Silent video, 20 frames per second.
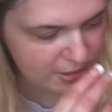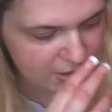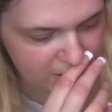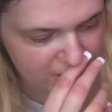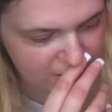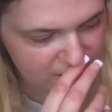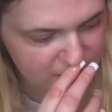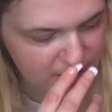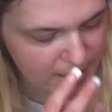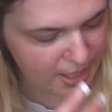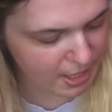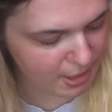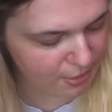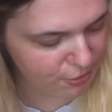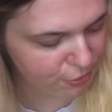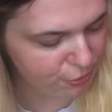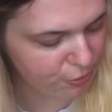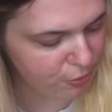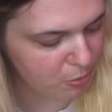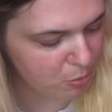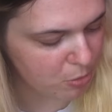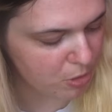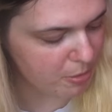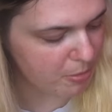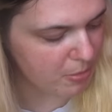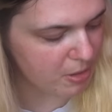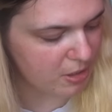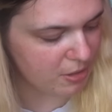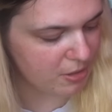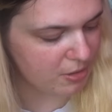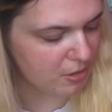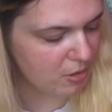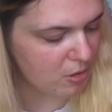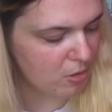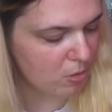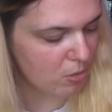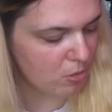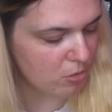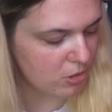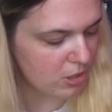I saved from one of my
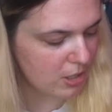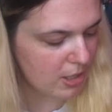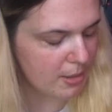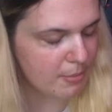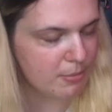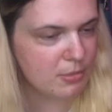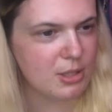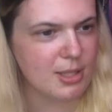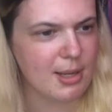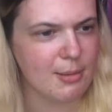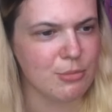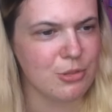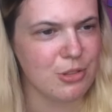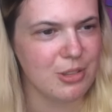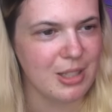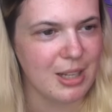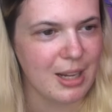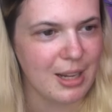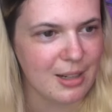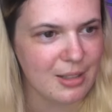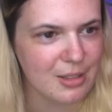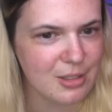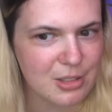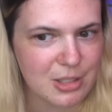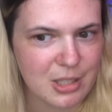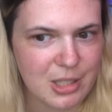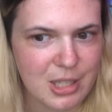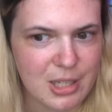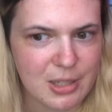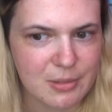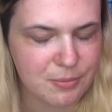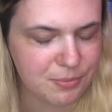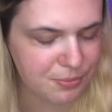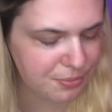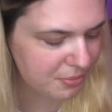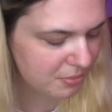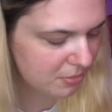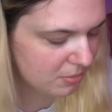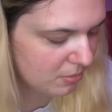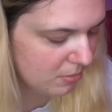old Samsung Galaxy
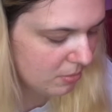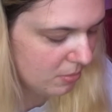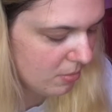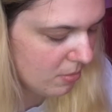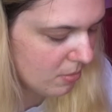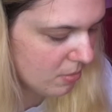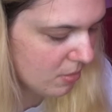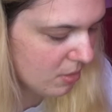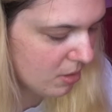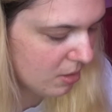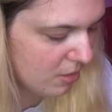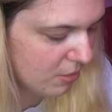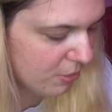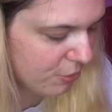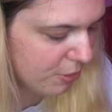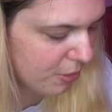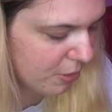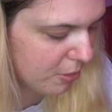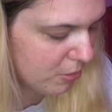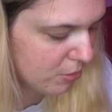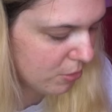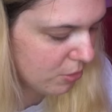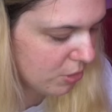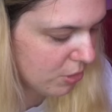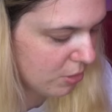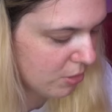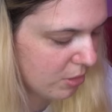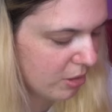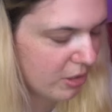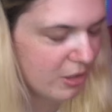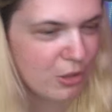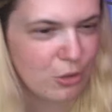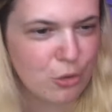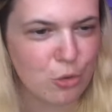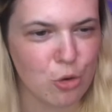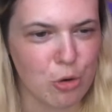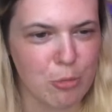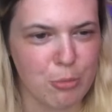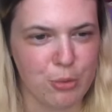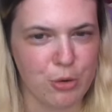phones, like the
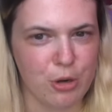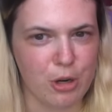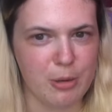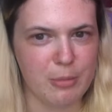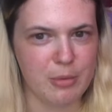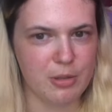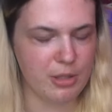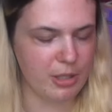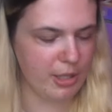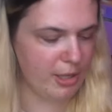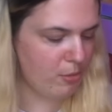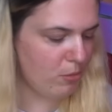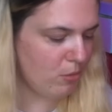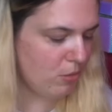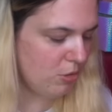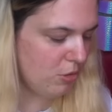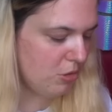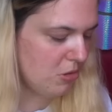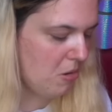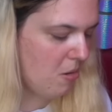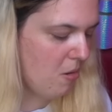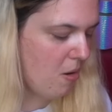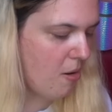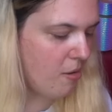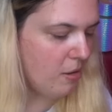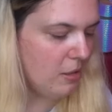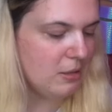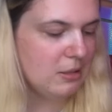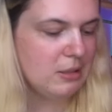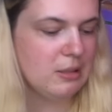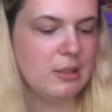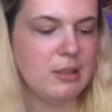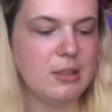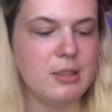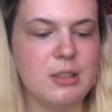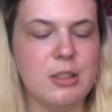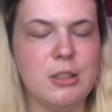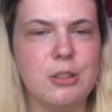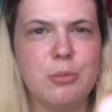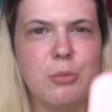Core Prime I think it was, is
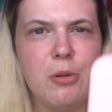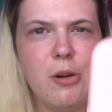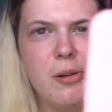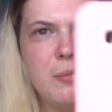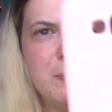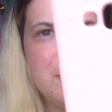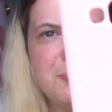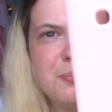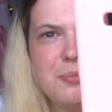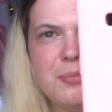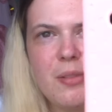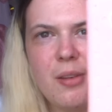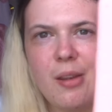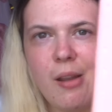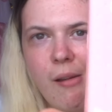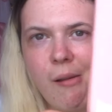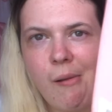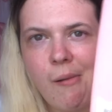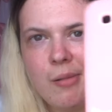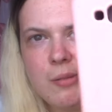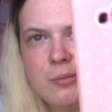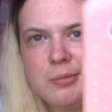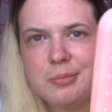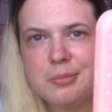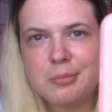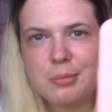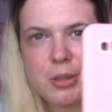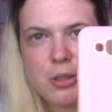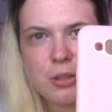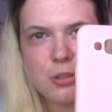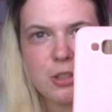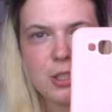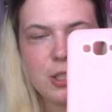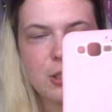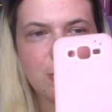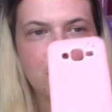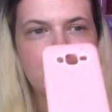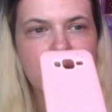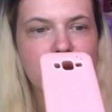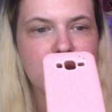this one, because
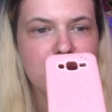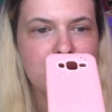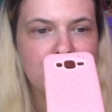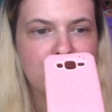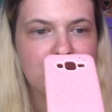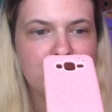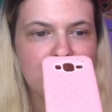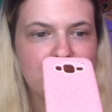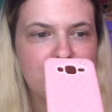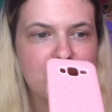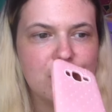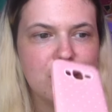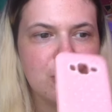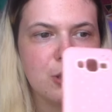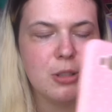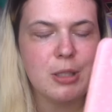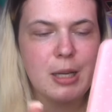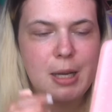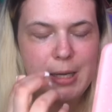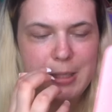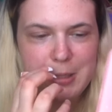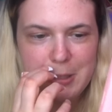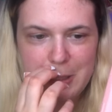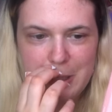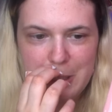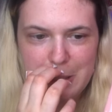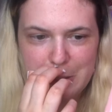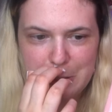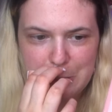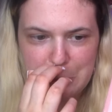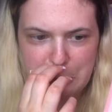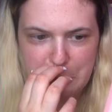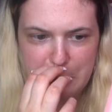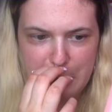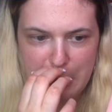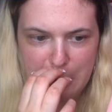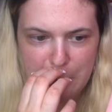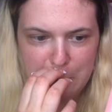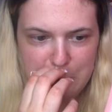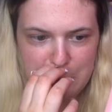this one has like a
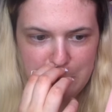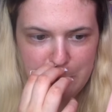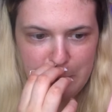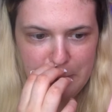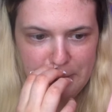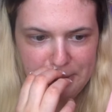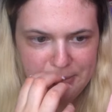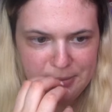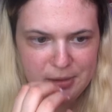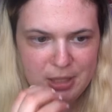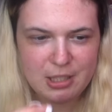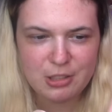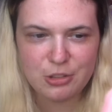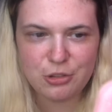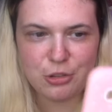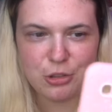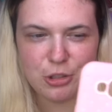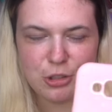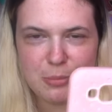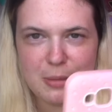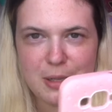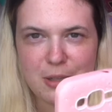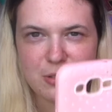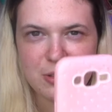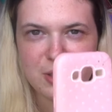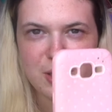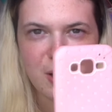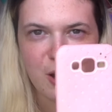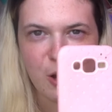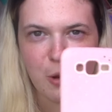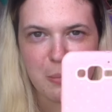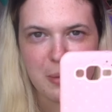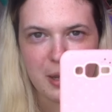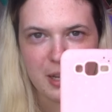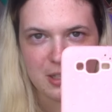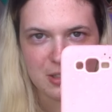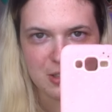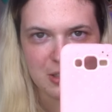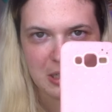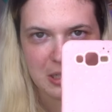smell to it and it just smells
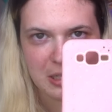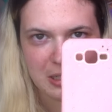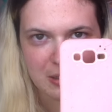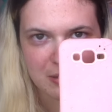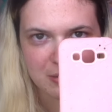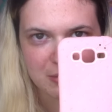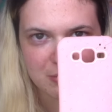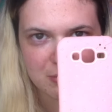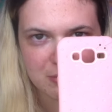amazing.